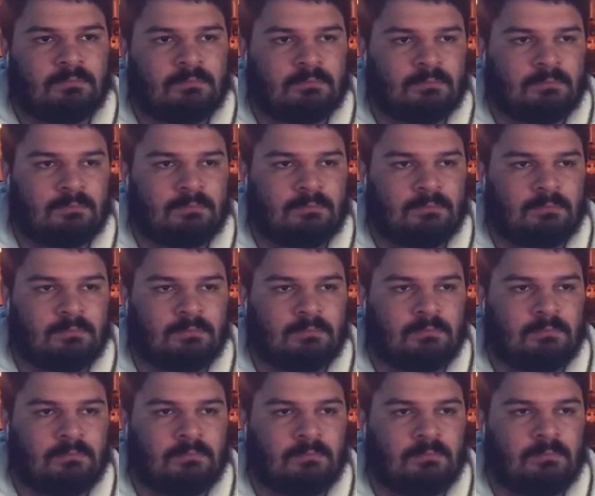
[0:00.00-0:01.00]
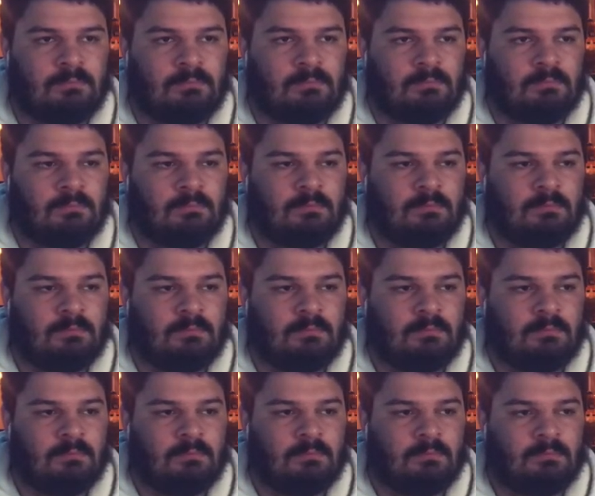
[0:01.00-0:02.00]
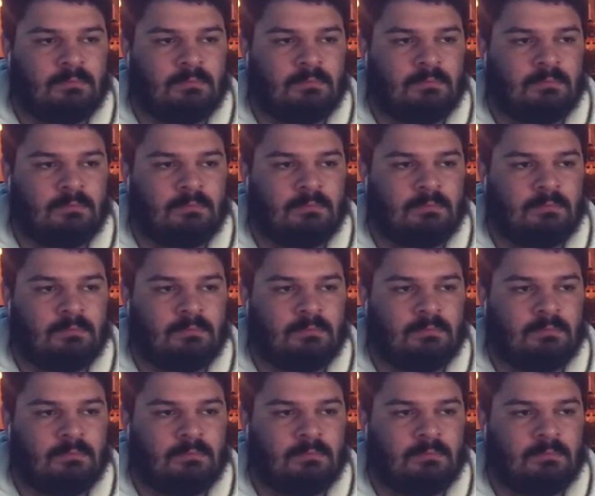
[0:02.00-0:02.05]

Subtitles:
Nothing is said.